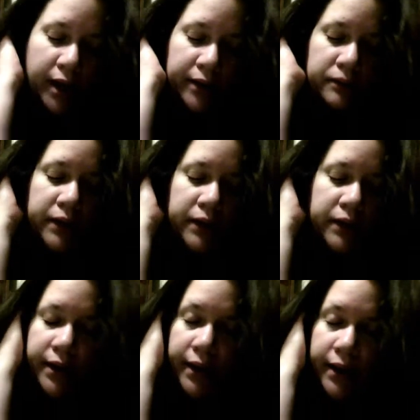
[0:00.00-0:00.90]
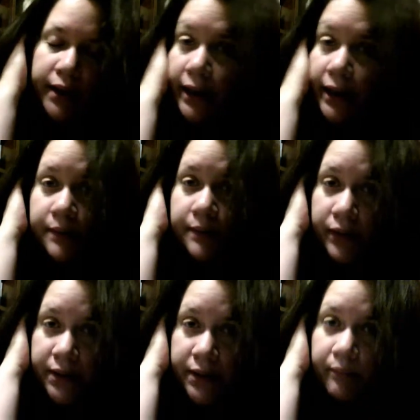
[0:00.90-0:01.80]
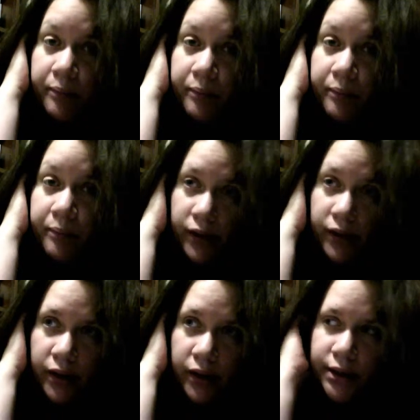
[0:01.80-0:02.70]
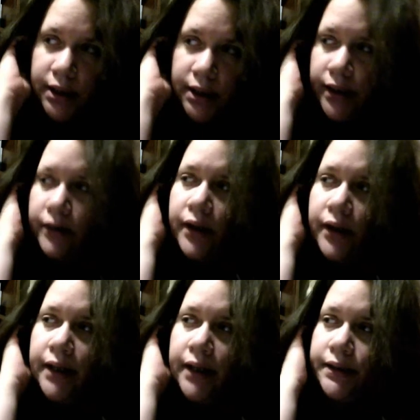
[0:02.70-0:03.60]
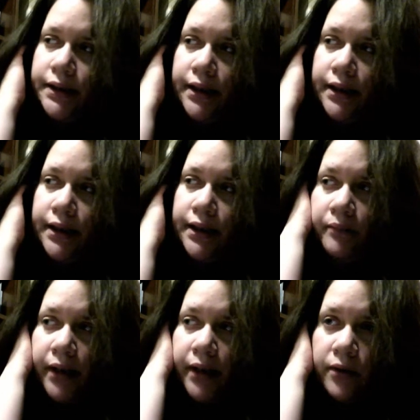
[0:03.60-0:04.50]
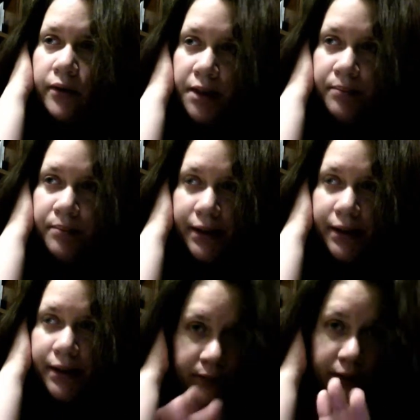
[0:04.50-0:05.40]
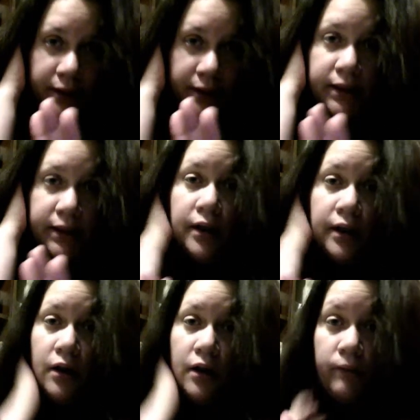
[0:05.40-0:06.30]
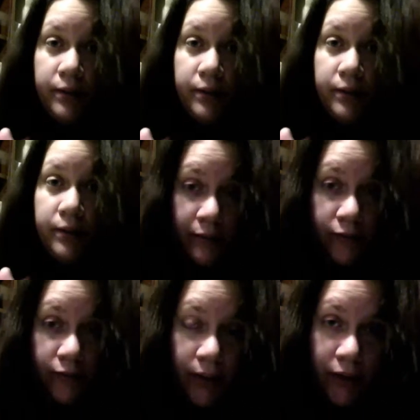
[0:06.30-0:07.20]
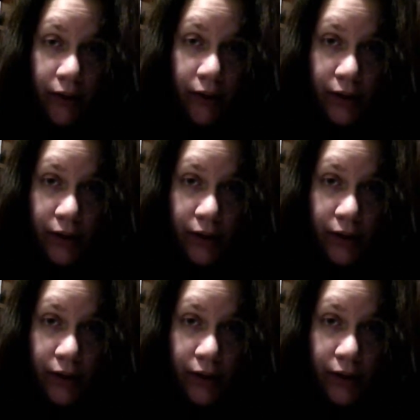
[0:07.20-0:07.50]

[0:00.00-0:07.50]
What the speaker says: I don't like the cats being on the table, but obviously they're cats and they might go up there, but the table gets wiped down before use,